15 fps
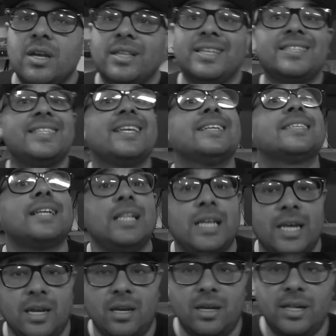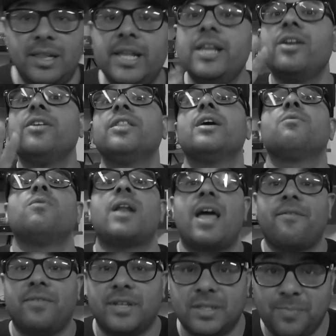This thing is clean, cleaner than what
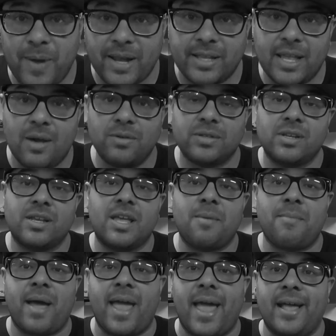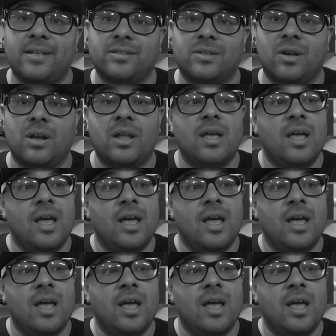I've expected I was gonna get my hands on.